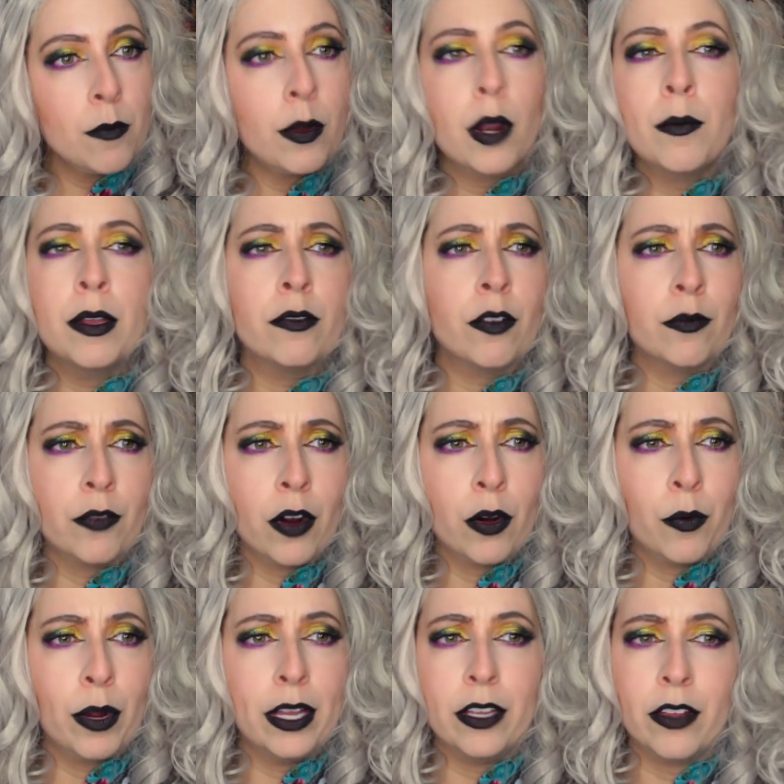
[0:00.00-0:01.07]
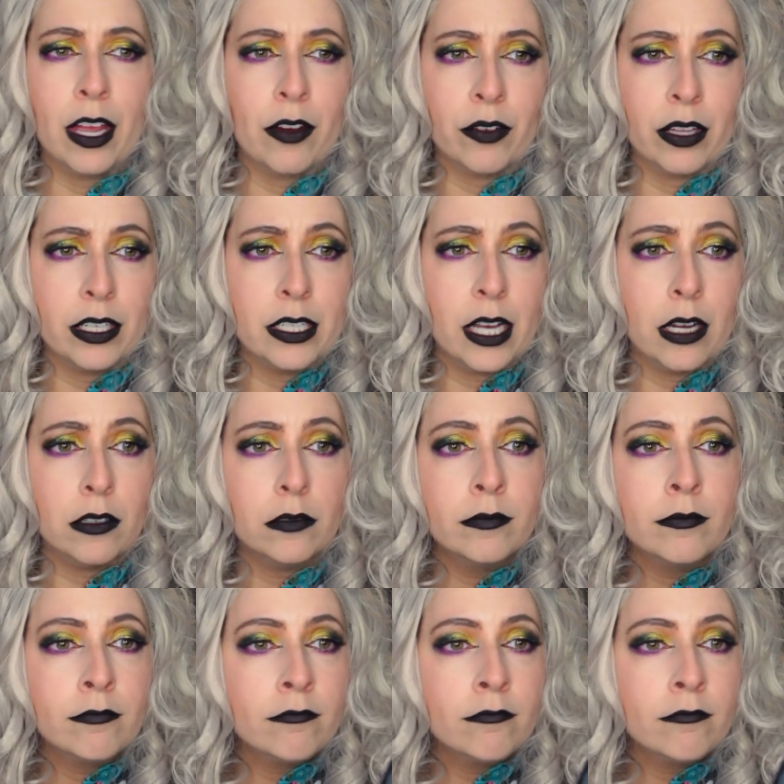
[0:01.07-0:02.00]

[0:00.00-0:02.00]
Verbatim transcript: But I mean, from far away, you can't really tell.